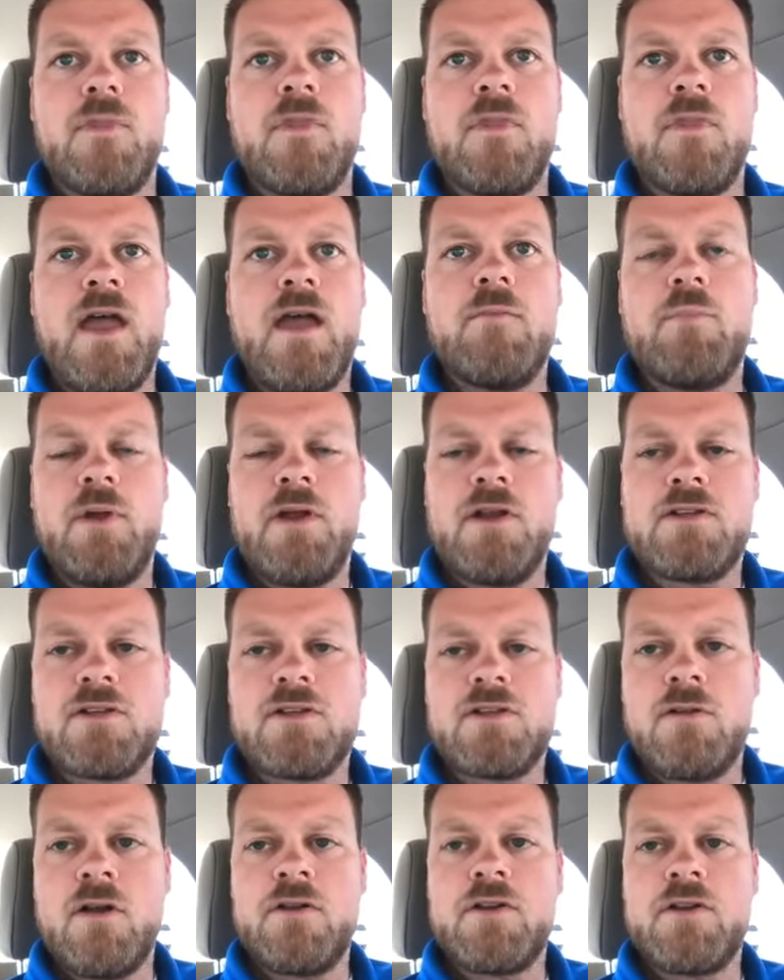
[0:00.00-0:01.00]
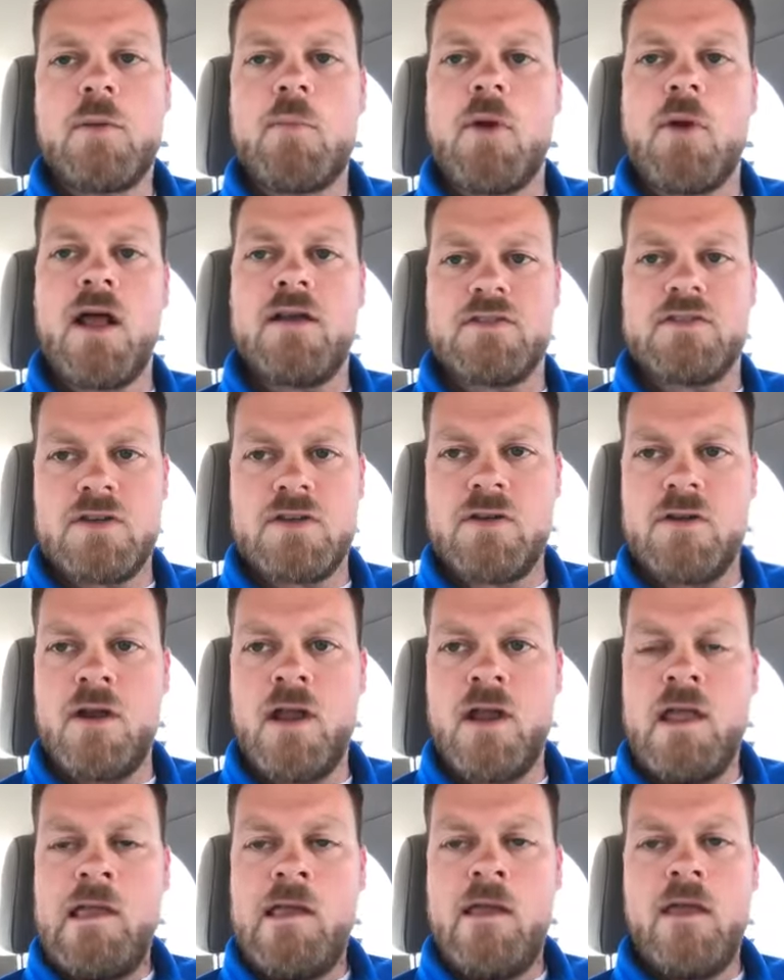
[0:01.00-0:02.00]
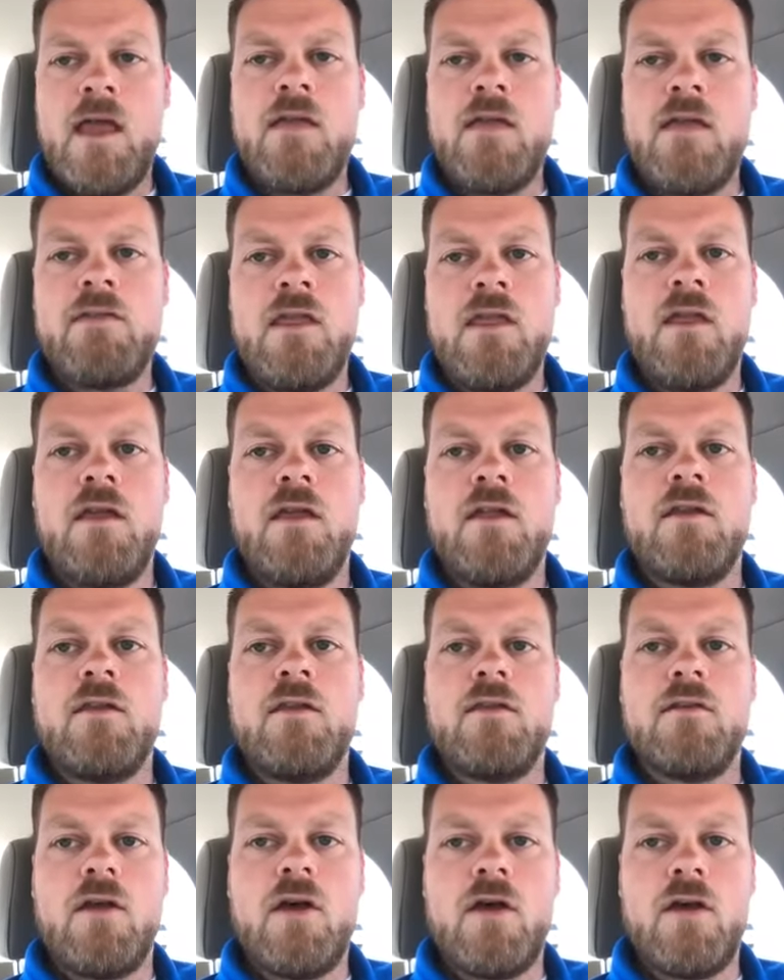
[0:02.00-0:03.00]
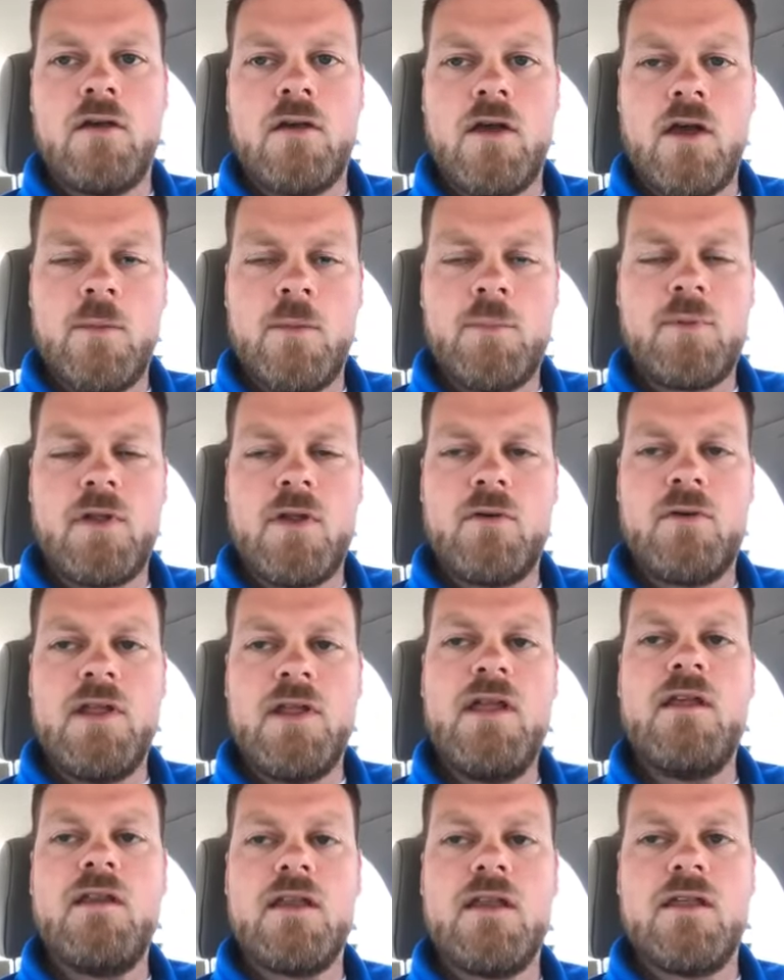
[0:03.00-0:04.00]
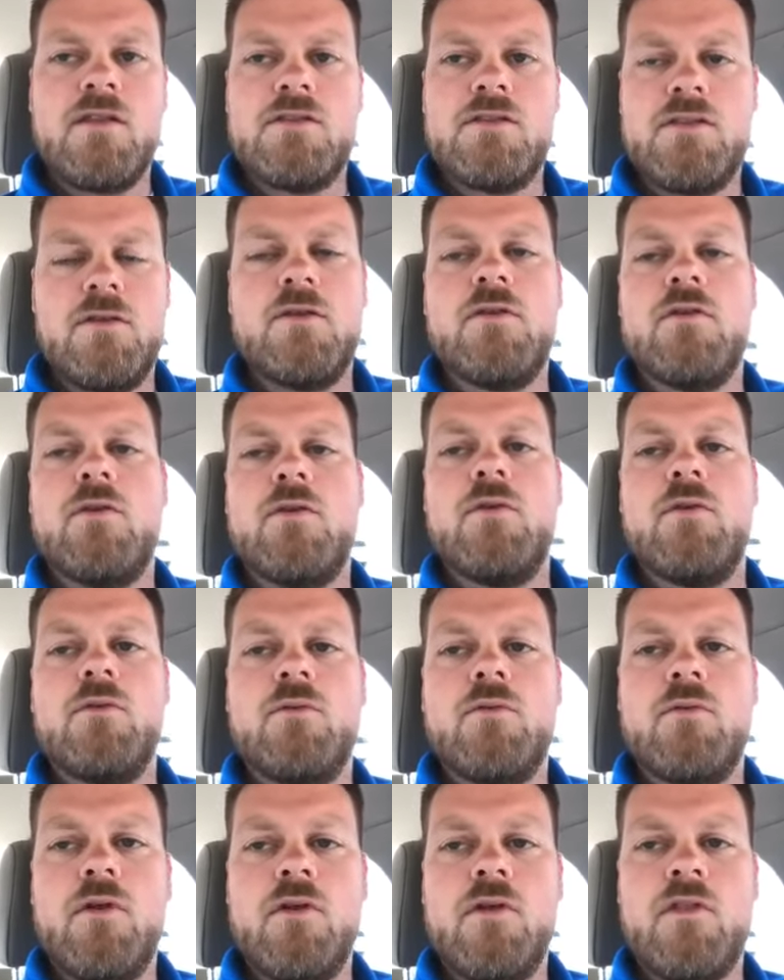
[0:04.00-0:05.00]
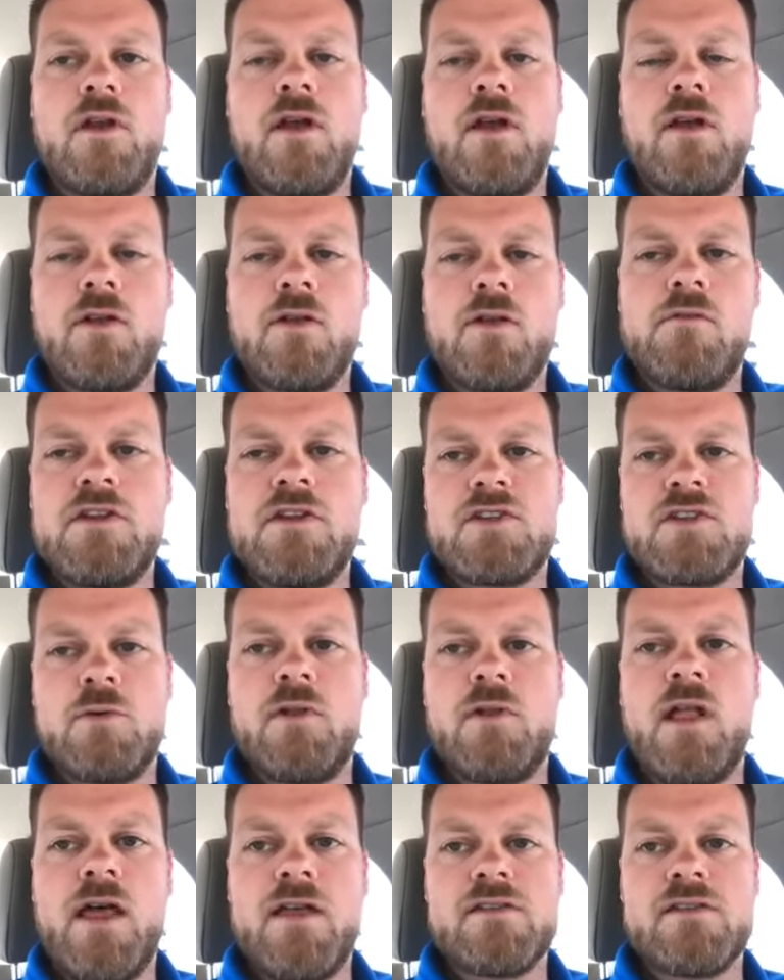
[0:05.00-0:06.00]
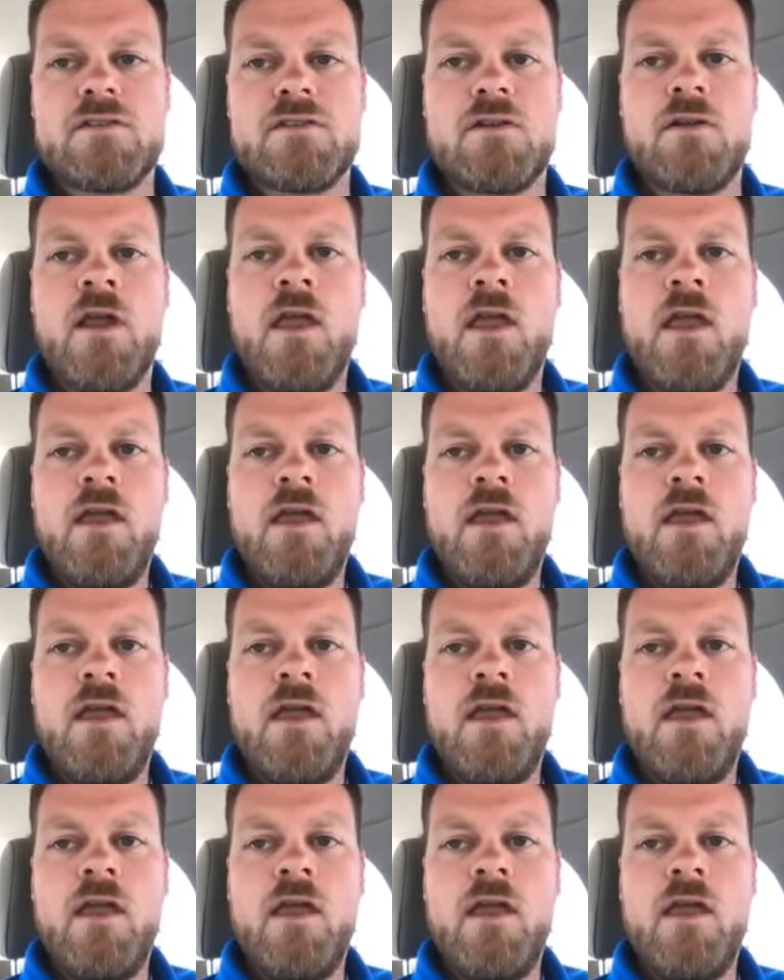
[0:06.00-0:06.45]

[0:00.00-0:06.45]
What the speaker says: that picture on your browser and then upload it into the color visualizer,